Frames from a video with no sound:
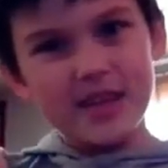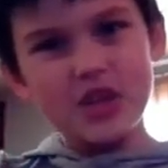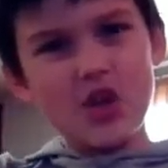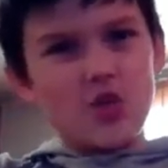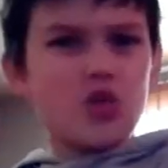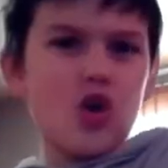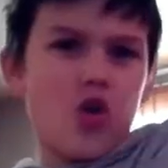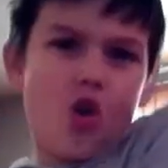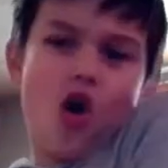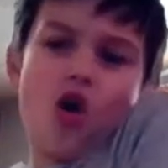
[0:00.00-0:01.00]
you don't go
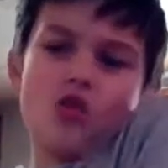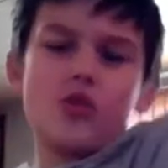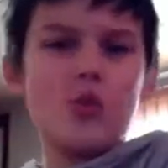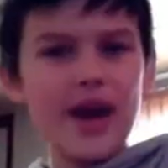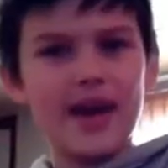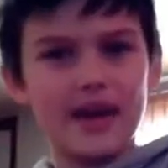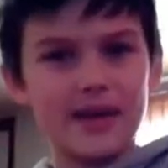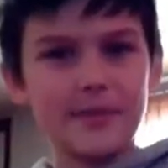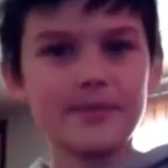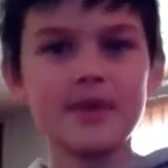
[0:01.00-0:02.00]
all the
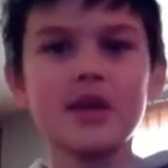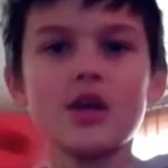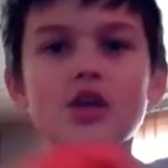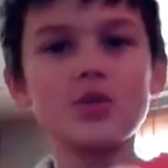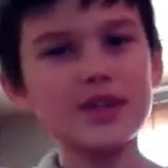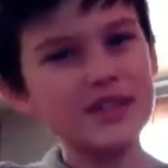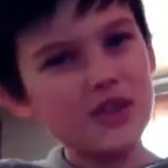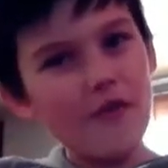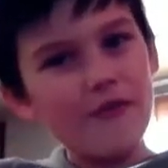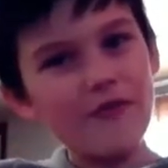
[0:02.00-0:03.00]
way. You can
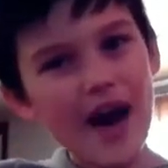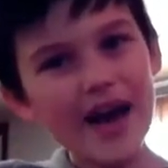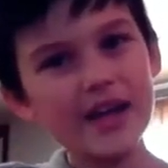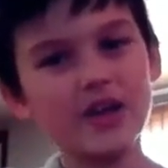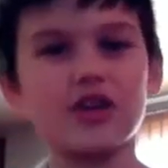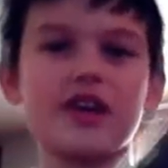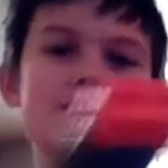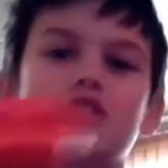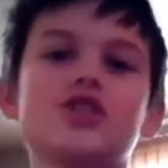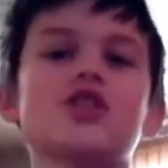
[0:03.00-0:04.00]
still fire,
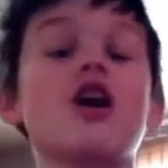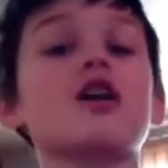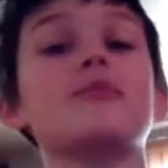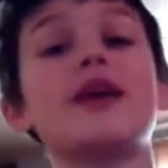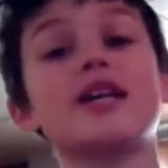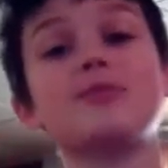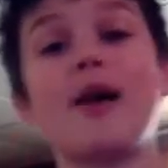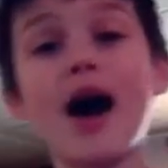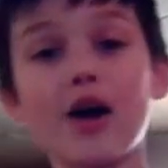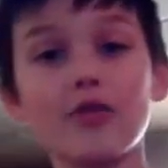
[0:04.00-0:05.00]
it's just not going to be as
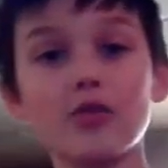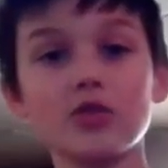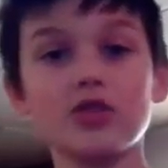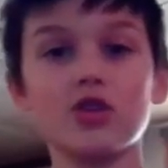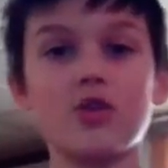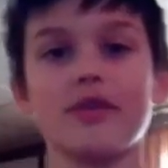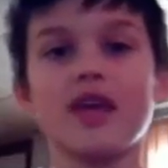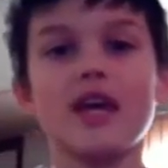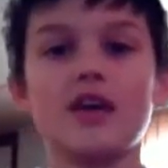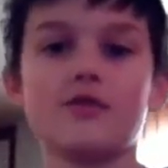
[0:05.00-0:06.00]
powerful. So
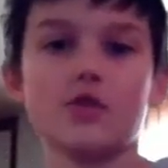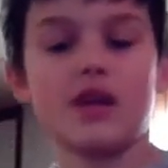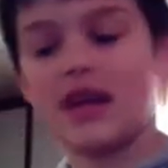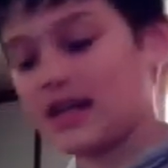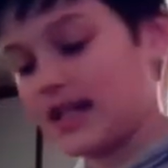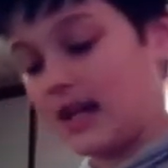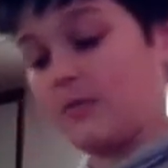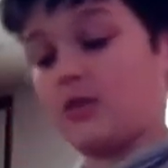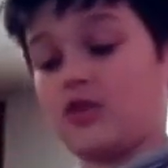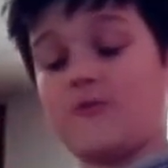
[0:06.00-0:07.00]
if you're running out of
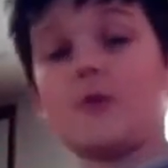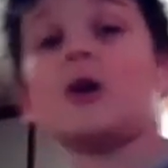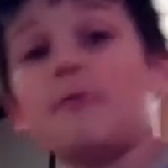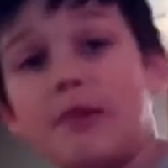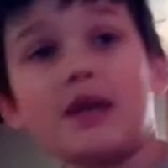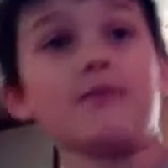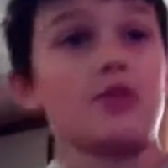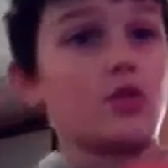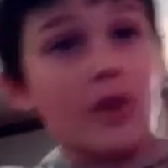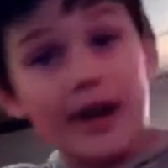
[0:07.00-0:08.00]
time, you can just fire it a bit.
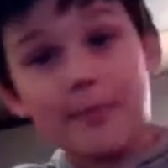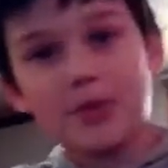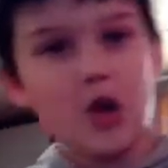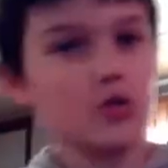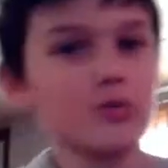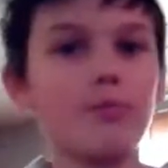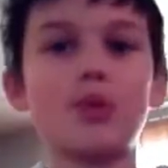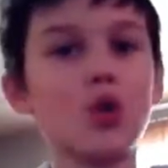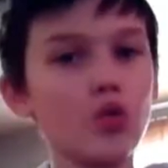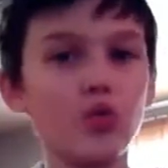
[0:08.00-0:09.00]
They're right up close,
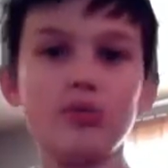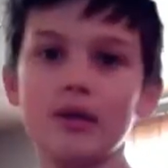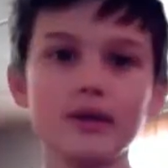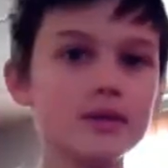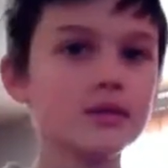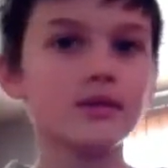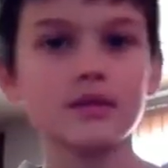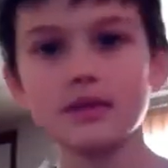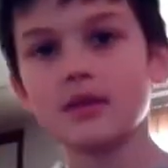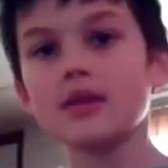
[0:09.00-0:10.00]
boom.
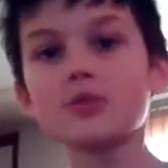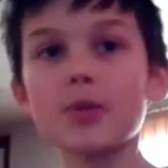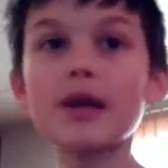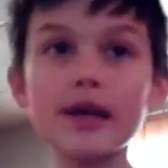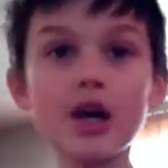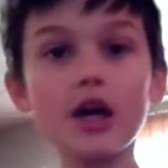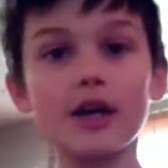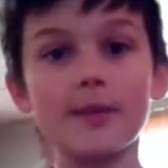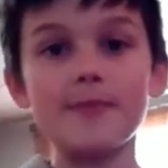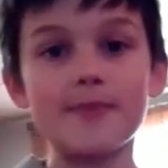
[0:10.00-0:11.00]
It's pretty
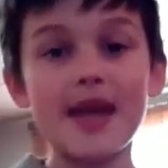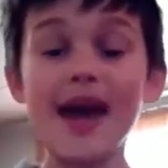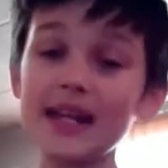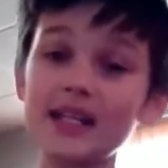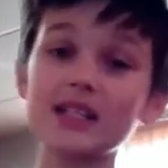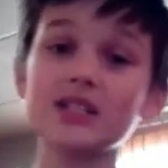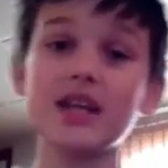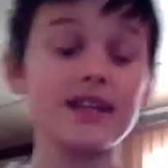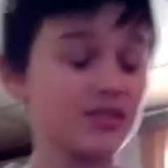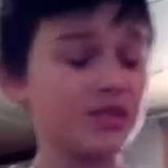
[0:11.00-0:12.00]
good. And it
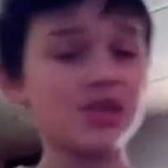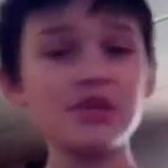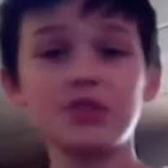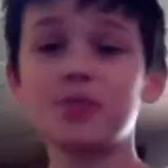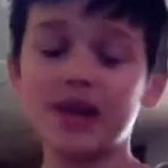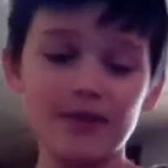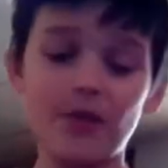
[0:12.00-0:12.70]
doesn't, it shoots pretty